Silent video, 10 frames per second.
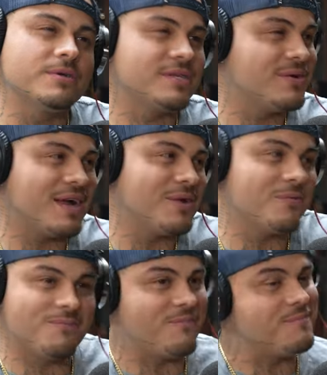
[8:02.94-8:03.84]
much, you know, I
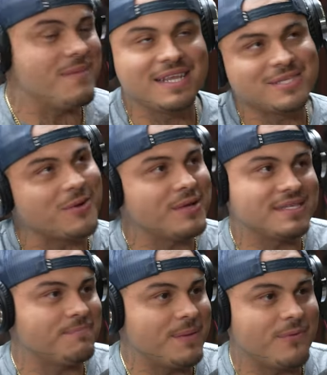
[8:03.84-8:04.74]
know many
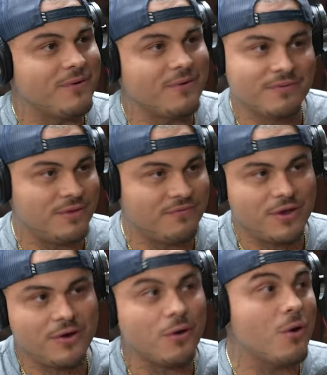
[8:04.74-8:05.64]
stories people you
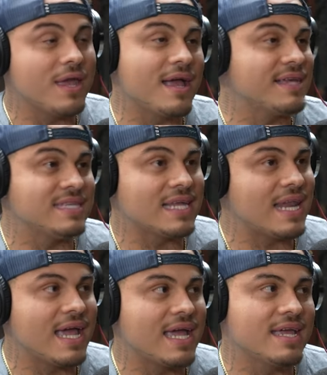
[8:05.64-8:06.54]
hear, oh yeah, I seen the
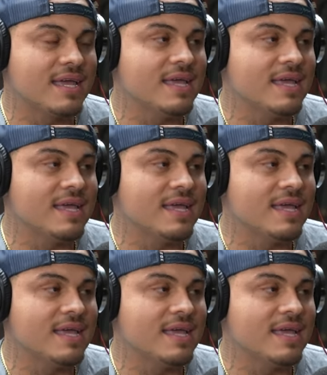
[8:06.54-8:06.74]
light,